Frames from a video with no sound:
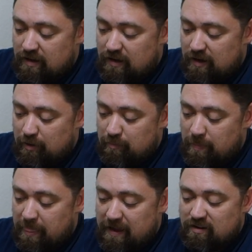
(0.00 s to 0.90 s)

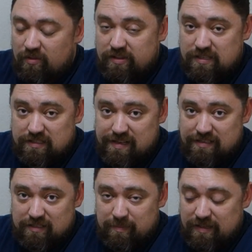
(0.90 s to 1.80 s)
I know this is
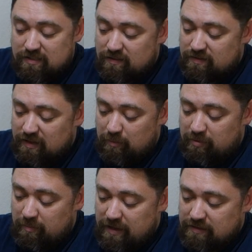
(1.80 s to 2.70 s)
less expensive to
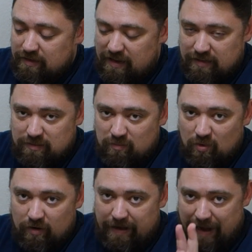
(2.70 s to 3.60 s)
implement and it's
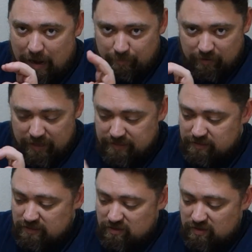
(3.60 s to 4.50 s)
more
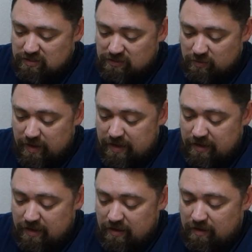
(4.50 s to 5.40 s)
Apple-esque, and so this is the
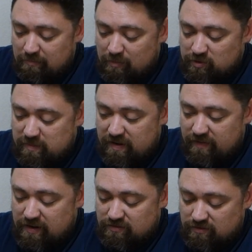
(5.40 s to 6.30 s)
way most
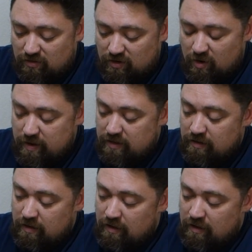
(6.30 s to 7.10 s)
manufacturers are going,